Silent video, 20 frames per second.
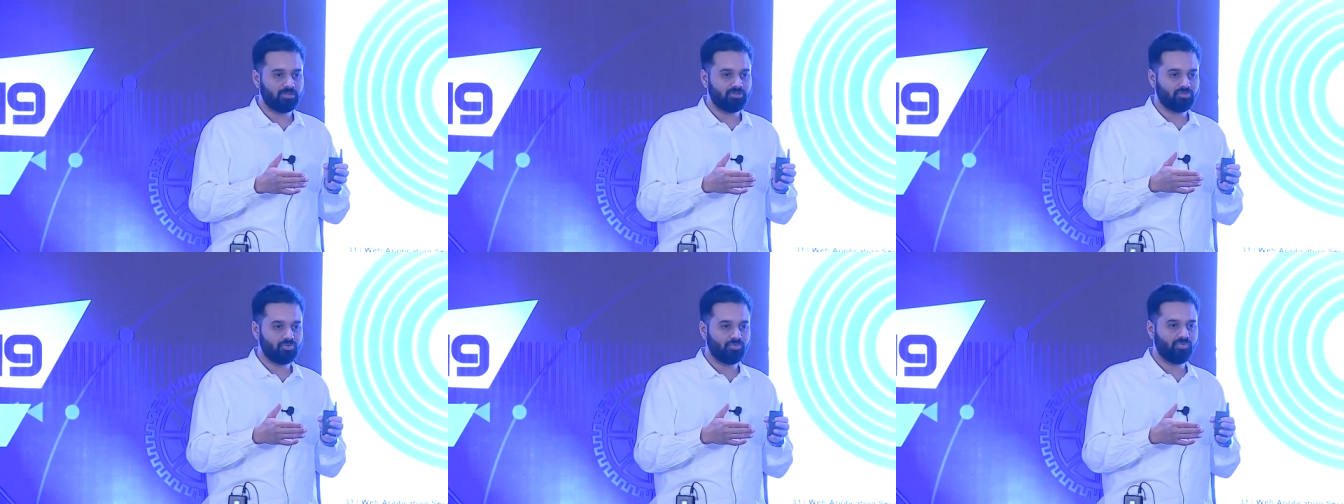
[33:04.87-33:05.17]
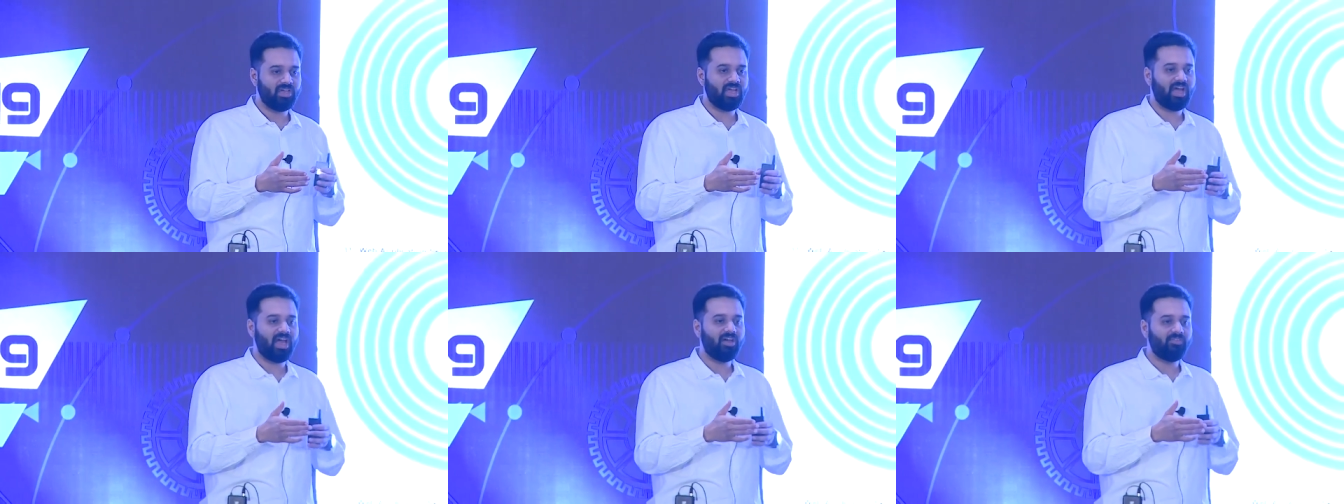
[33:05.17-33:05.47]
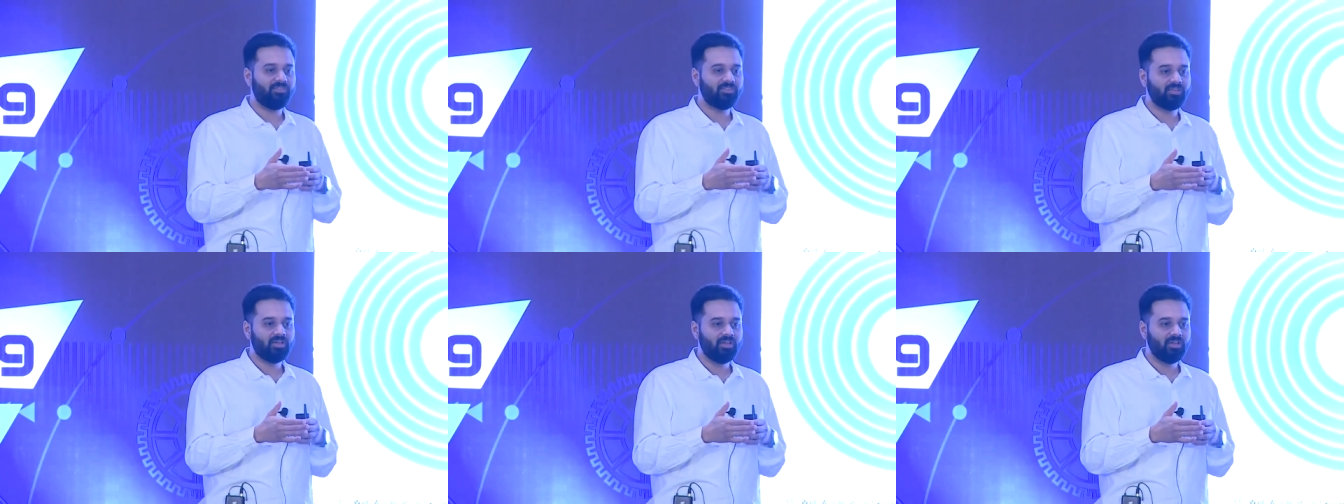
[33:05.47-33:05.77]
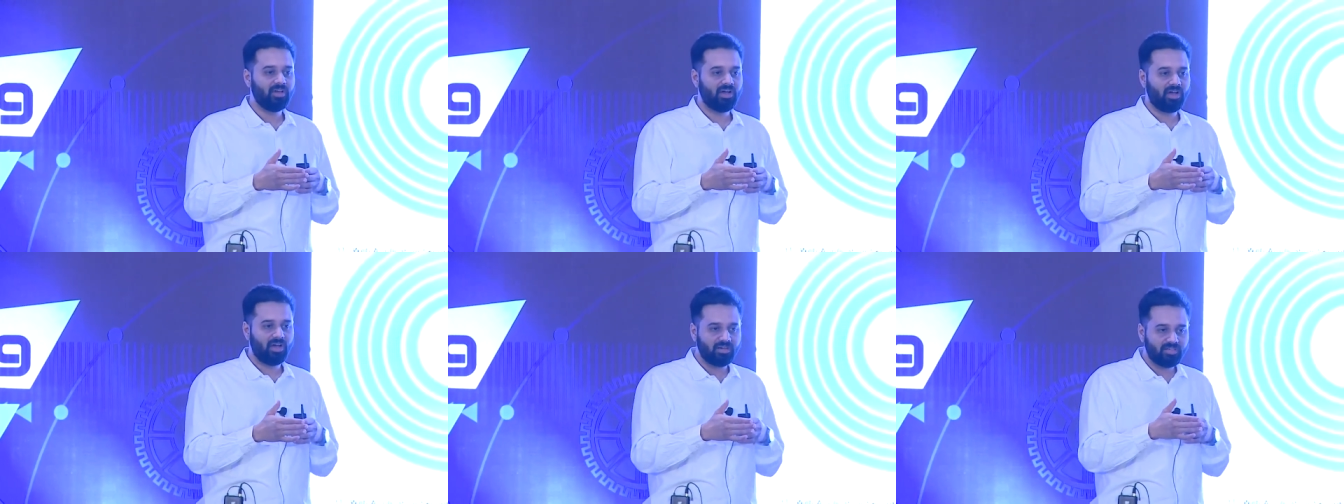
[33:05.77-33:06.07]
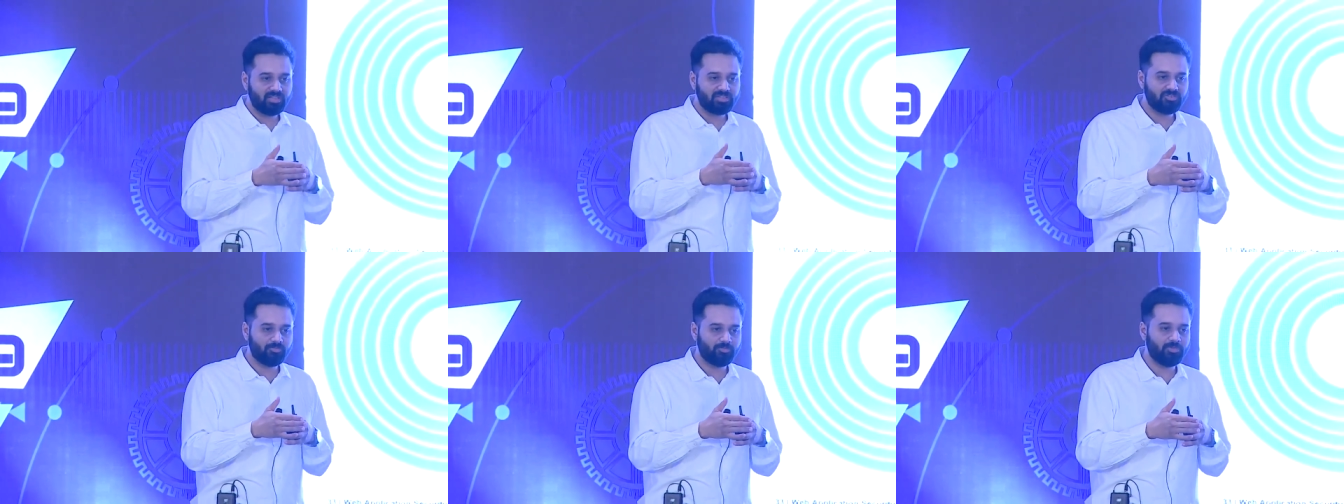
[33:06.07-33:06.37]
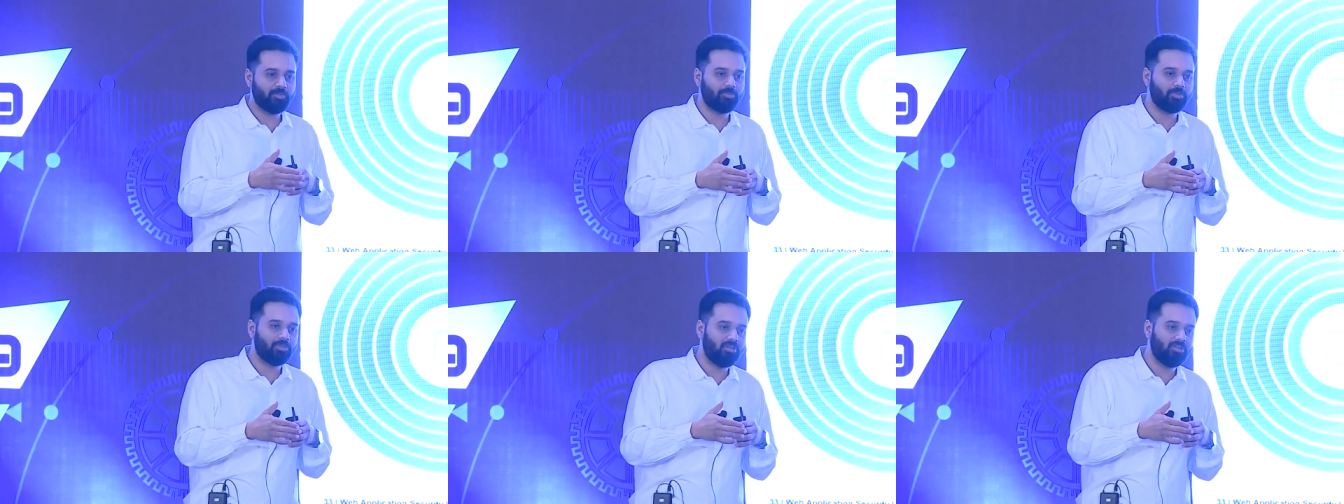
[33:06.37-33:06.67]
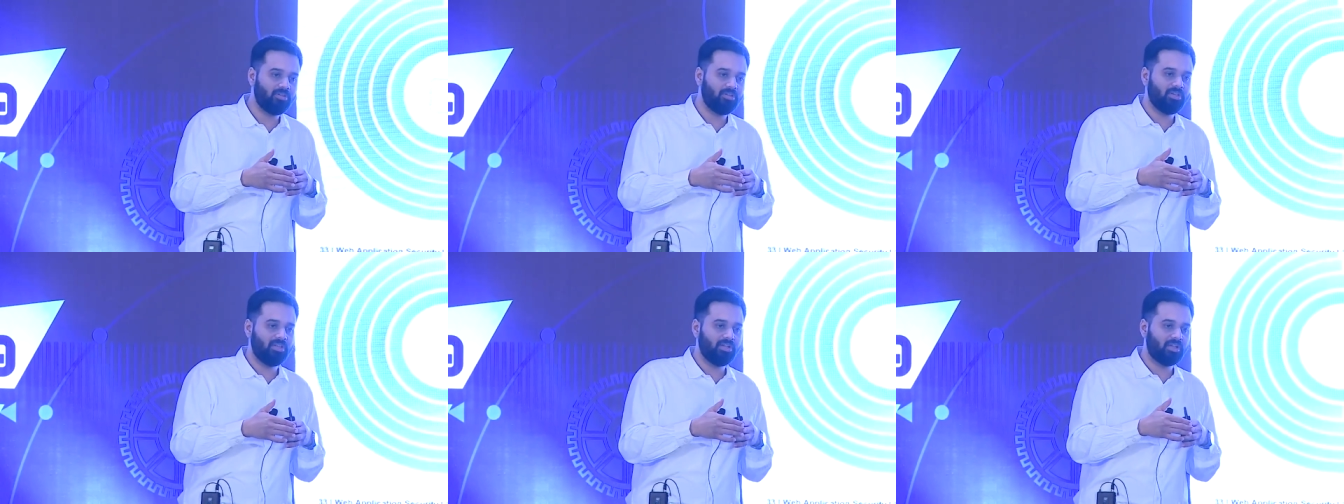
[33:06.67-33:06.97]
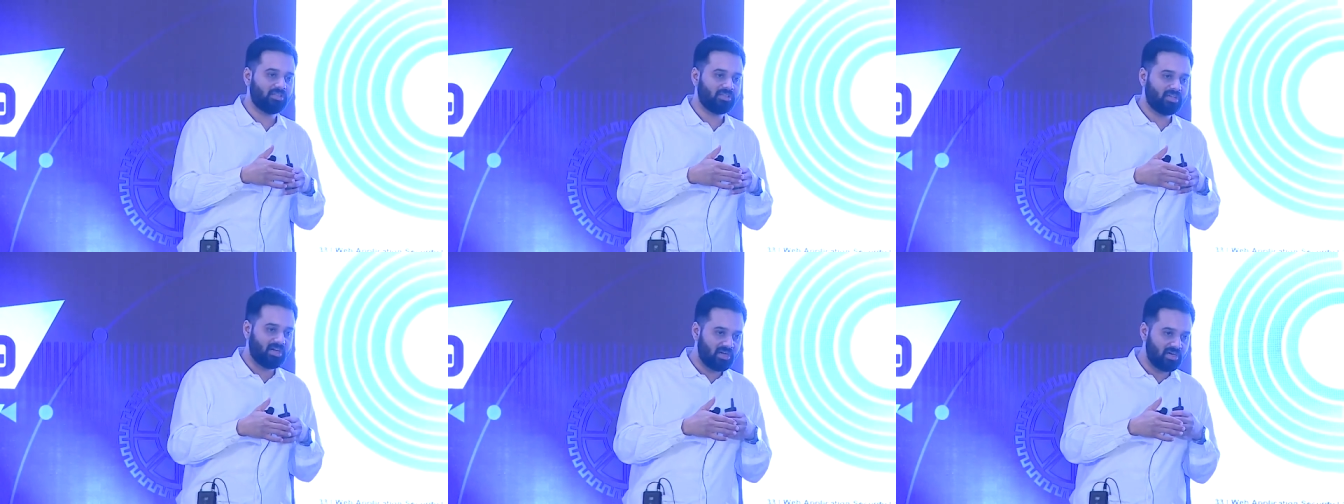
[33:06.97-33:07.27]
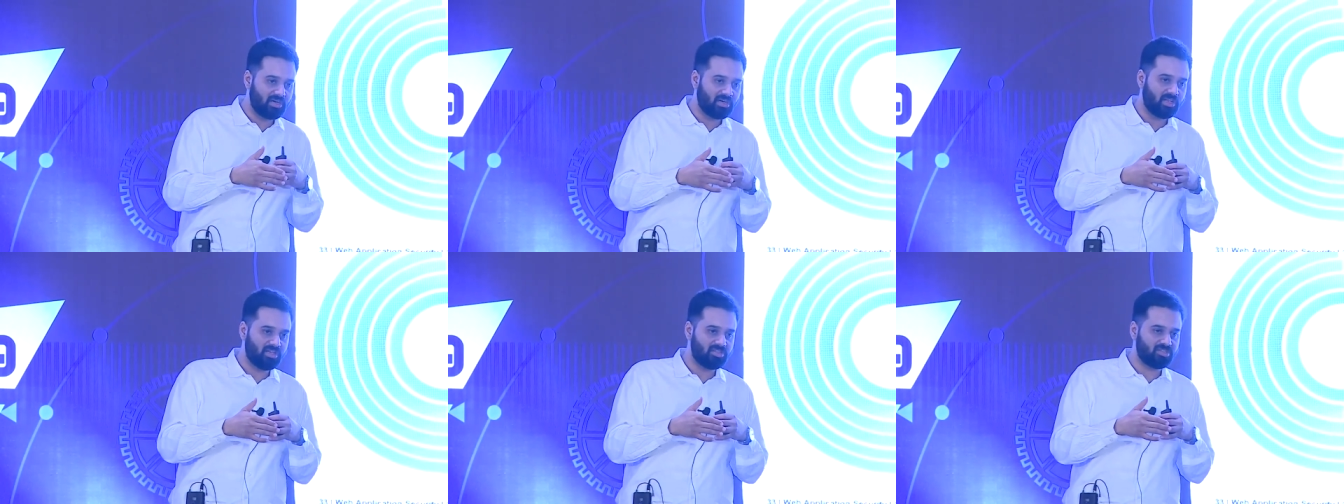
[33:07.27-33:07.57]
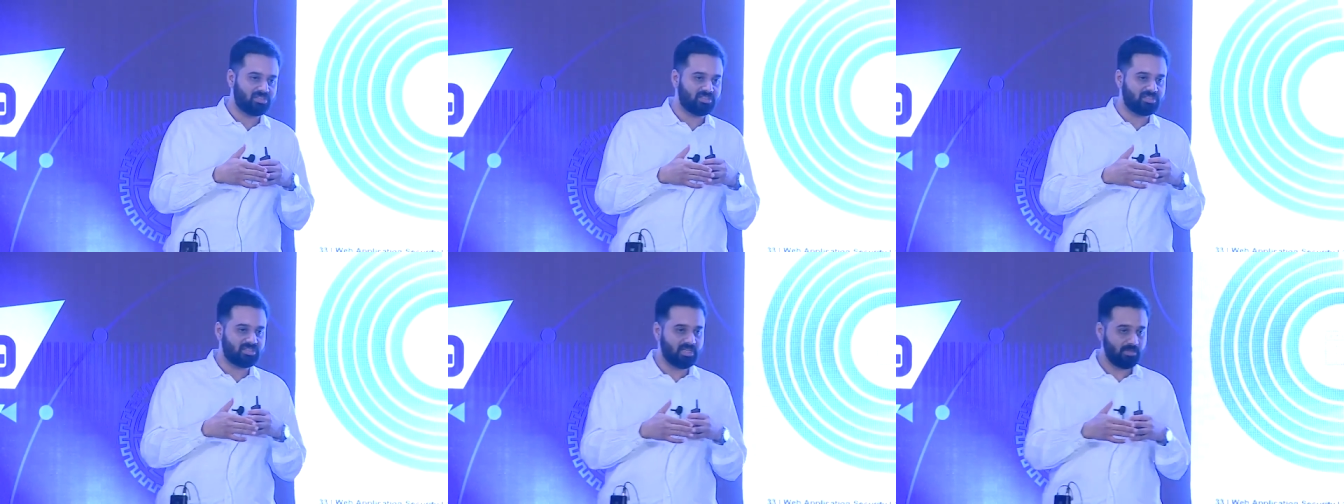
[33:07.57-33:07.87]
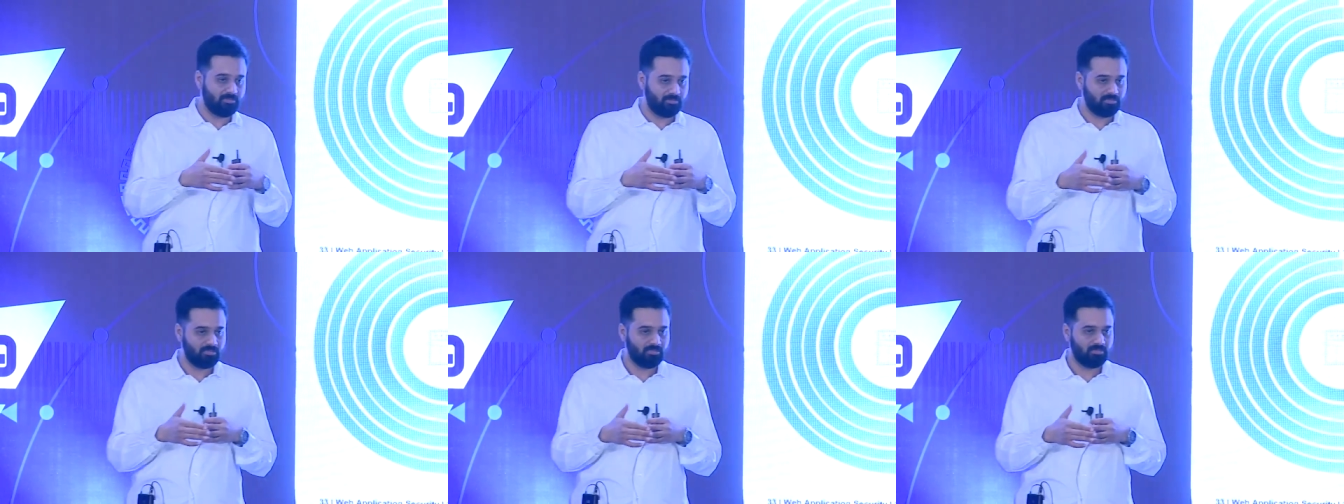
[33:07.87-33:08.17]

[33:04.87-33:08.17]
So we have hundreds of people in our threat intelligence team